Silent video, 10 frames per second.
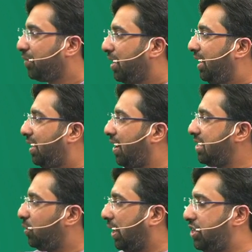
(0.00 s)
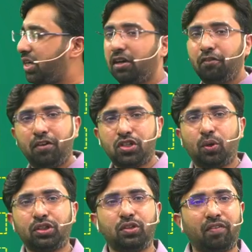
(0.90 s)
Now, guys, you can check which question you
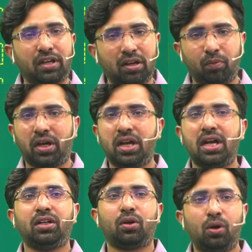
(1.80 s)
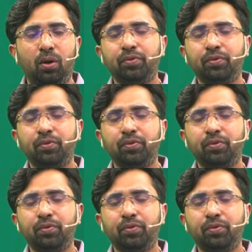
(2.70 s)
have attempted correct, wrong.